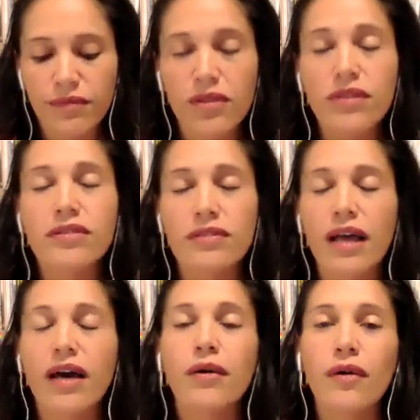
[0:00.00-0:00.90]
This is
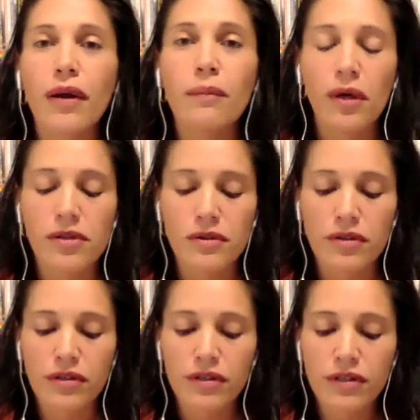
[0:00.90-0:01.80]
how I
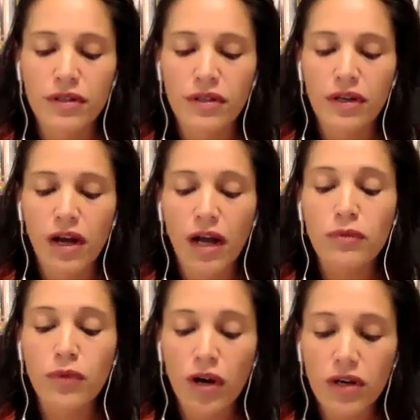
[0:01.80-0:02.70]
mother. I
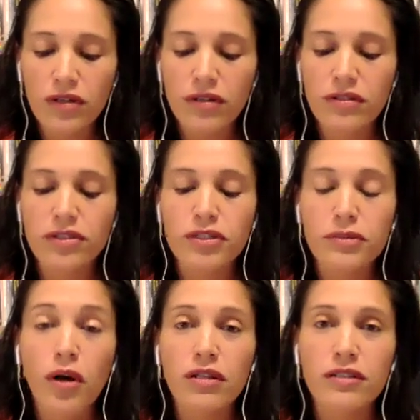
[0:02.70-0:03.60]
rock the
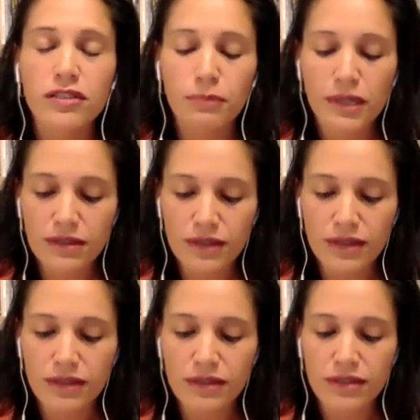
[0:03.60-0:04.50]
smallest
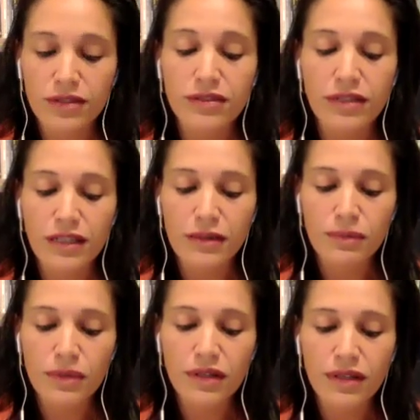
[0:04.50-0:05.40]
species to
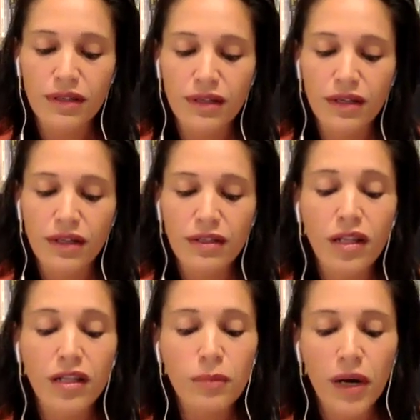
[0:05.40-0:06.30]
sleep,
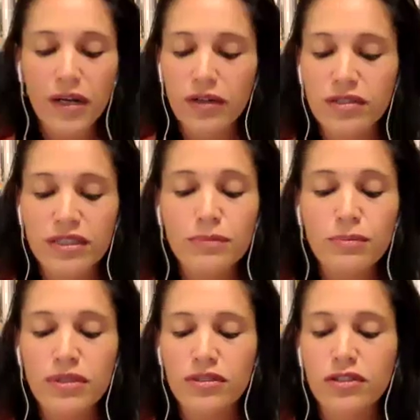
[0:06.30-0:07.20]
lullaby our
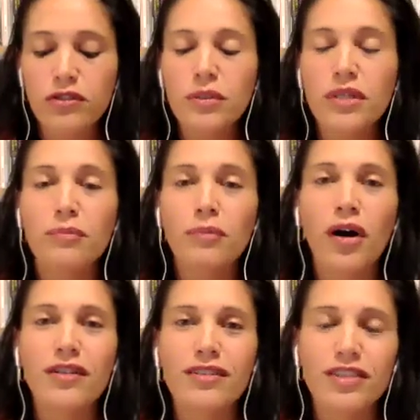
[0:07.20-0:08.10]
deepest human
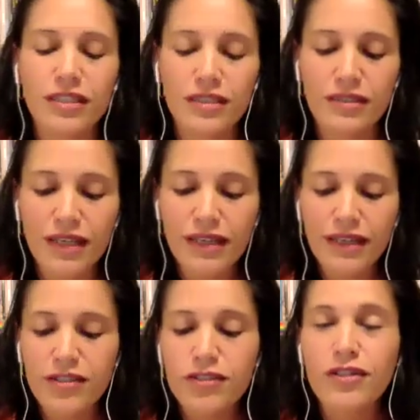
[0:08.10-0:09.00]
apologies
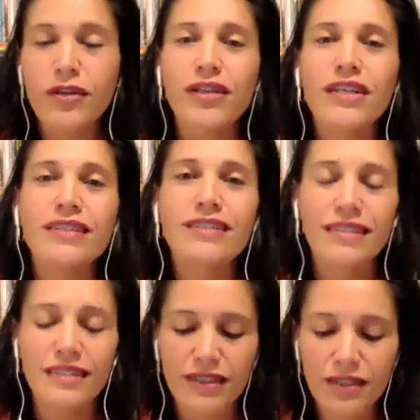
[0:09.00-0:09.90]
into their
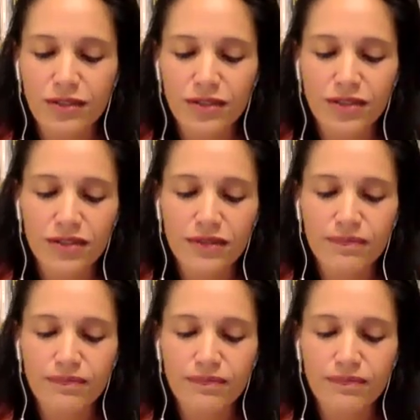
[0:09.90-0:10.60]
innocent ears.